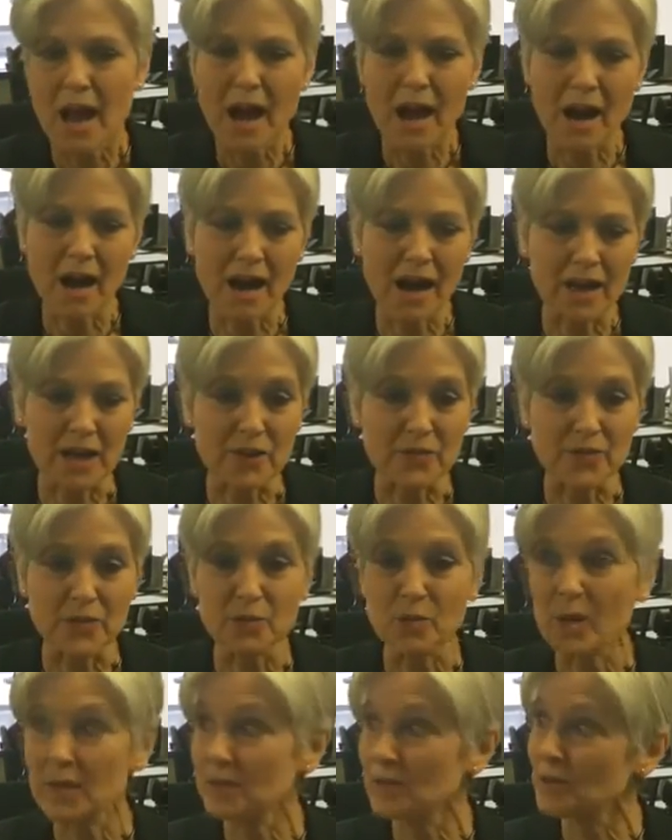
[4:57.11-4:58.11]
If you
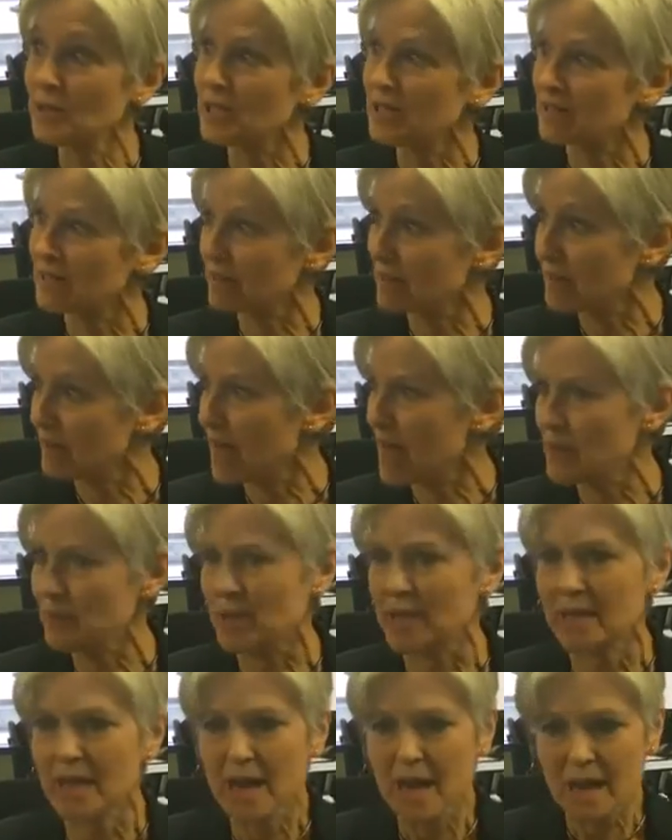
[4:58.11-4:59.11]
want to look at the
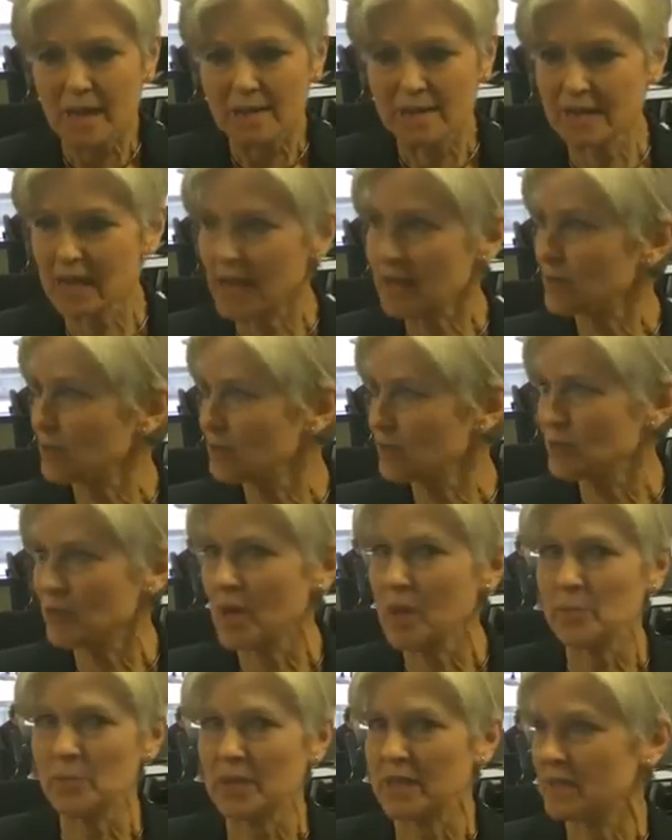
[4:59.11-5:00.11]
climate, Donald
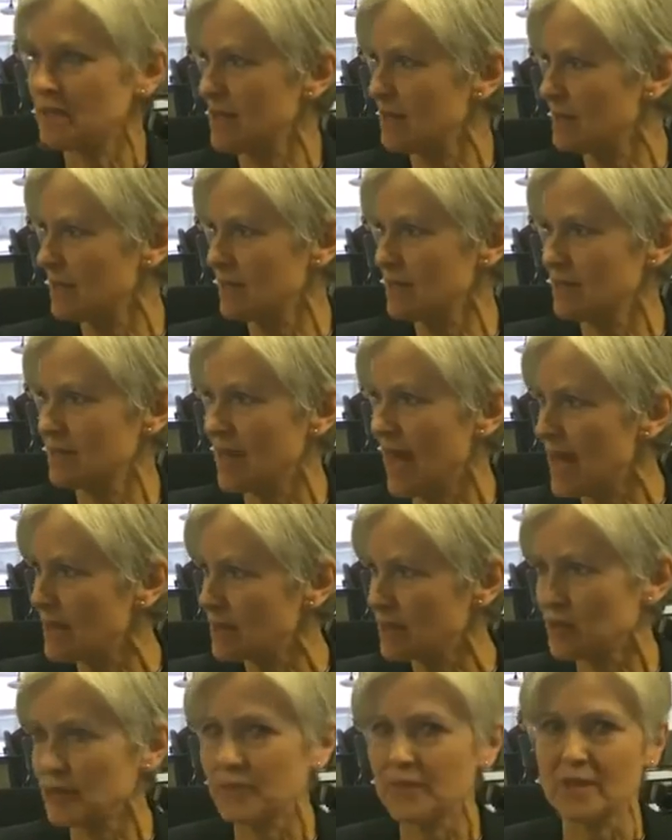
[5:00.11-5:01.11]
Trump is a
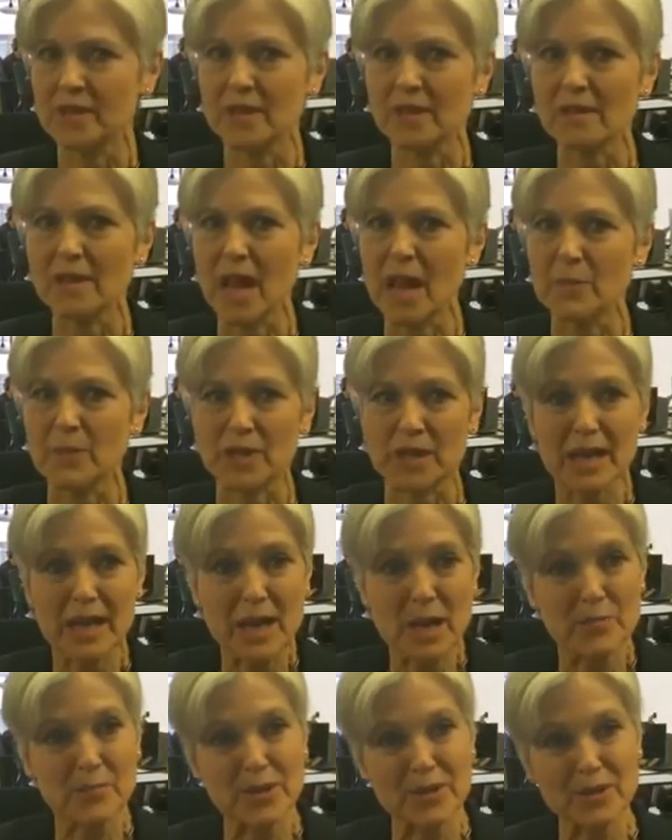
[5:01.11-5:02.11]
disaster for the climate.
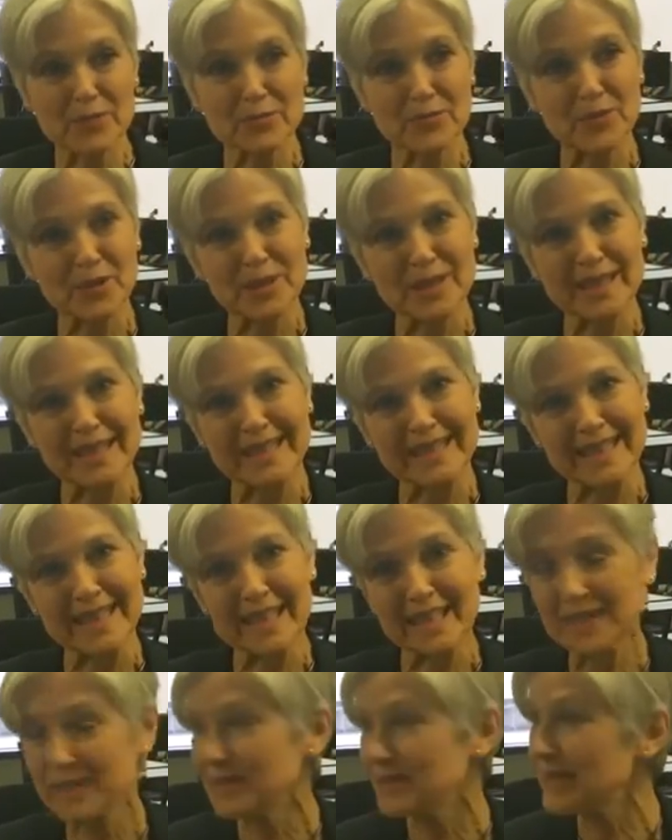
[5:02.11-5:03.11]
But unfortunately,
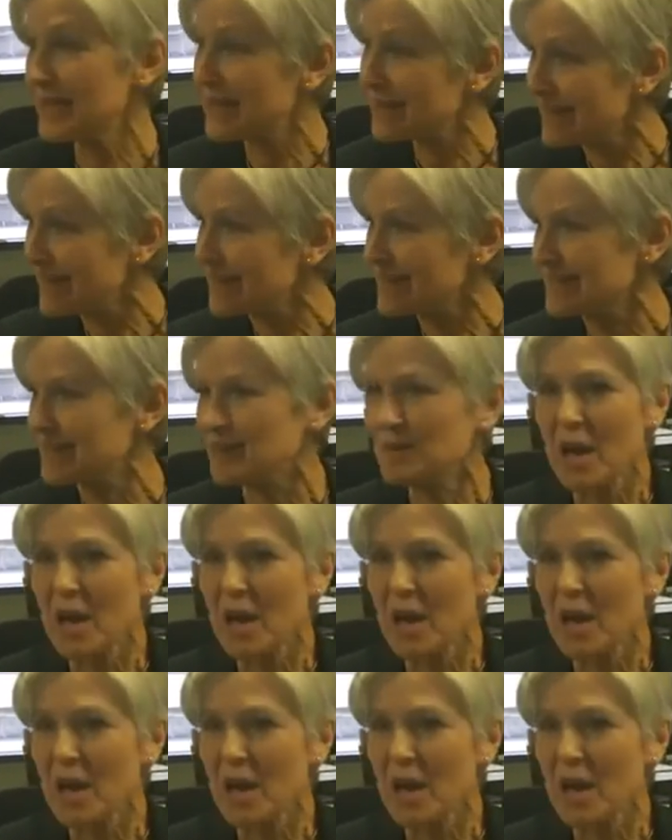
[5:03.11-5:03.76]
Hillary Clinton